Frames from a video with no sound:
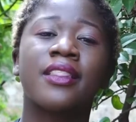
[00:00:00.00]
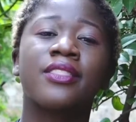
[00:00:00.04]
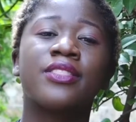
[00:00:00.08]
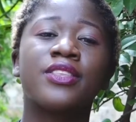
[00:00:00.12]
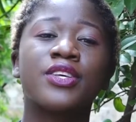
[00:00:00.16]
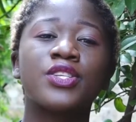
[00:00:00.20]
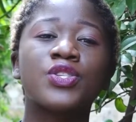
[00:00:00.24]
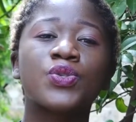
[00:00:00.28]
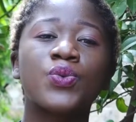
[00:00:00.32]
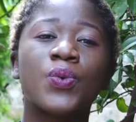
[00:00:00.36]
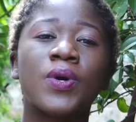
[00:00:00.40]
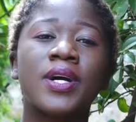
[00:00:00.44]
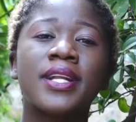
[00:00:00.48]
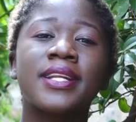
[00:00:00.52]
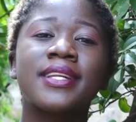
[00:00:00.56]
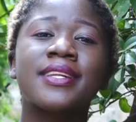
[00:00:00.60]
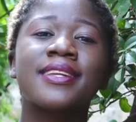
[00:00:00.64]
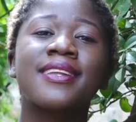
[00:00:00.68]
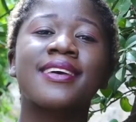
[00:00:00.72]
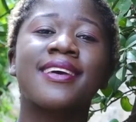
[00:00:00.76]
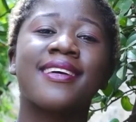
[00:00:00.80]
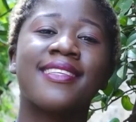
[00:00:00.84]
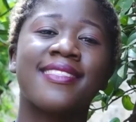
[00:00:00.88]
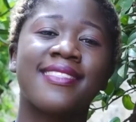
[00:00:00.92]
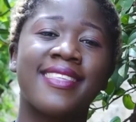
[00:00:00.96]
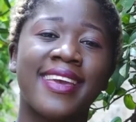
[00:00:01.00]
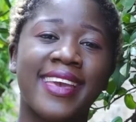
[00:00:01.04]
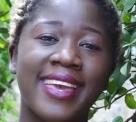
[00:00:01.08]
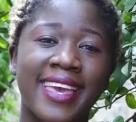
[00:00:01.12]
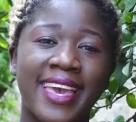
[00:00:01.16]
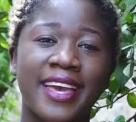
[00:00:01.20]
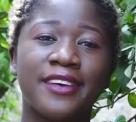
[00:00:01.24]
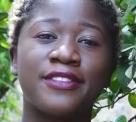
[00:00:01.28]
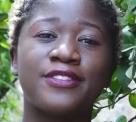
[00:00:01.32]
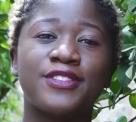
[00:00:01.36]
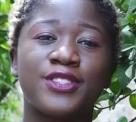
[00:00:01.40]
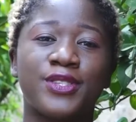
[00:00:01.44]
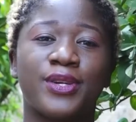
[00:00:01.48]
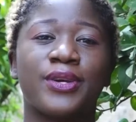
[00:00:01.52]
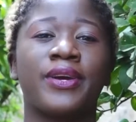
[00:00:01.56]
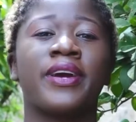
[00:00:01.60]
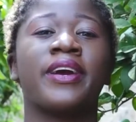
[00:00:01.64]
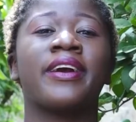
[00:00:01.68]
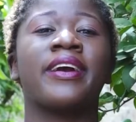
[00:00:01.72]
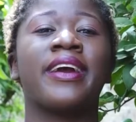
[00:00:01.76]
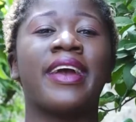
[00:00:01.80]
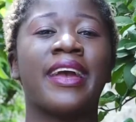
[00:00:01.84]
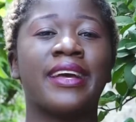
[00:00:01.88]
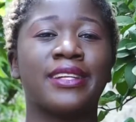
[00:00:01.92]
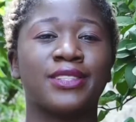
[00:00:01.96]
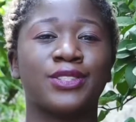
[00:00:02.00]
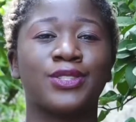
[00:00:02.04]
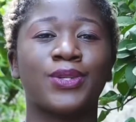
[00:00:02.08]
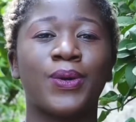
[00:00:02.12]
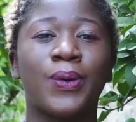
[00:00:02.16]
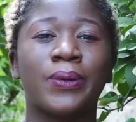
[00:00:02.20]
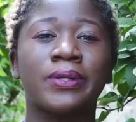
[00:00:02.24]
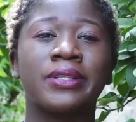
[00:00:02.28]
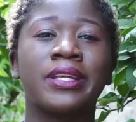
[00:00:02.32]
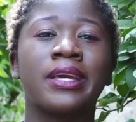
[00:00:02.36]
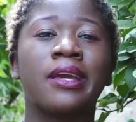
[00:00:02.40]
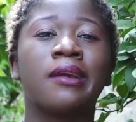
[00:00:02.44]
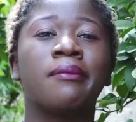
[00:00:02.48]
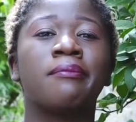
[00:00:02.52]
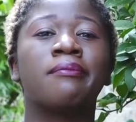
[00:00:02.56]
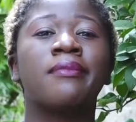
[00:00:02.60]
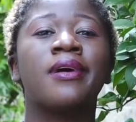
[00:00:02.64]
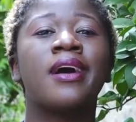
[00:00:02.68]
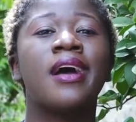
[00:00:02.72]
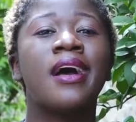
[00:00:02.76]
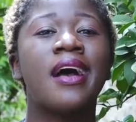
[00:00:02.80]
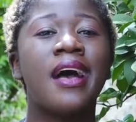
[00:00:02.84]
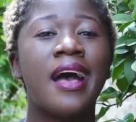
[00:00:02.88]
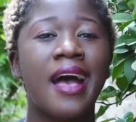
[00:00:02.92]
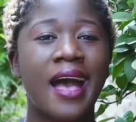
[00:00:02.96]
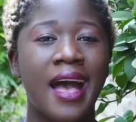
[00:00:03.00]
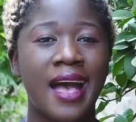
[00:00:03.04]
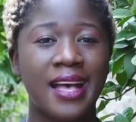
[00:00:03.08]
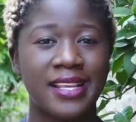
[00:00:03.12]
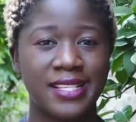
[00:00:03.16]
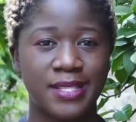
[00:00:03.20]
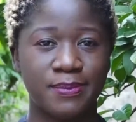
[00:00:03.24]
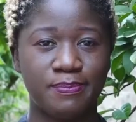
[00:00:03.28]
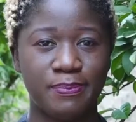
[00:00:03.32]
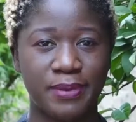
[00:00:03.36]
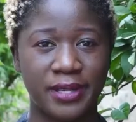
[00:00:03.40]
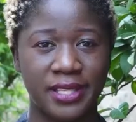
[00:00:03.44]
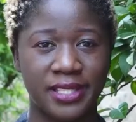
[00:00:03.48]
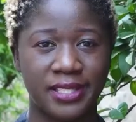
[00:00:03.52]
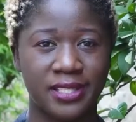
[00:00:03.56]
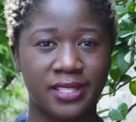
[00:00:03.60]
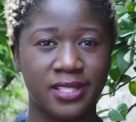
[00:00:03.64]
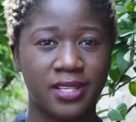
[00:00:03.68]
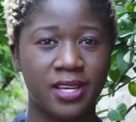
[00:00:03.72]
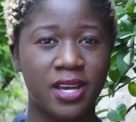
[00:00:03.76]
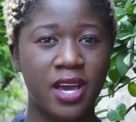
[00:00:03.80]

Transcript: This one they gave to her and called him husband.